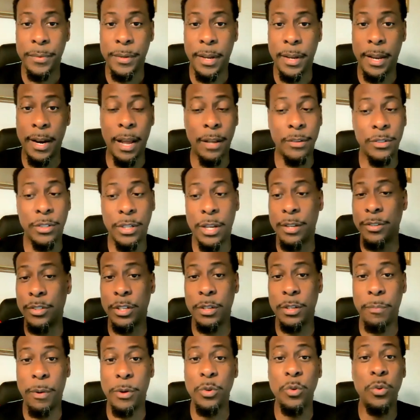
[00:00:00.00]
And I'll challenge
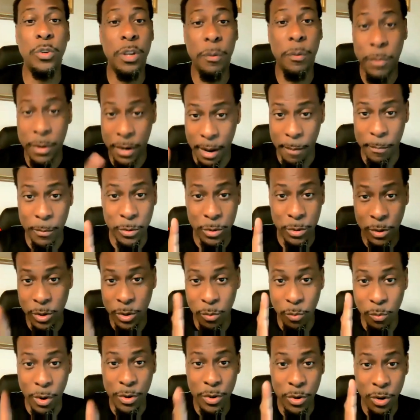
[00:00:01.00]
anybody you give me an
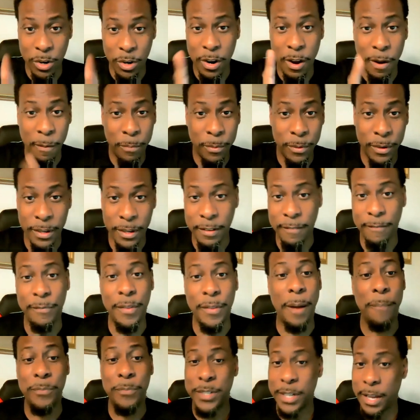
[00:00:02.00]
opportunity to run your company,
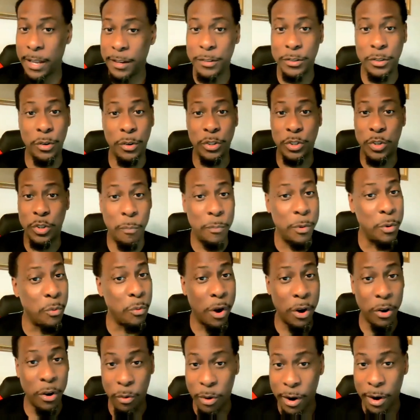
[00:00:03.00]
I'm telling you, it's going to be
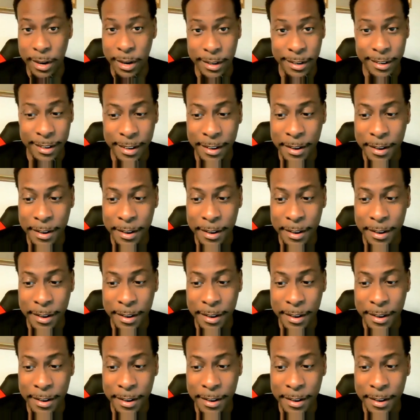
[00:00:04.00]
run great.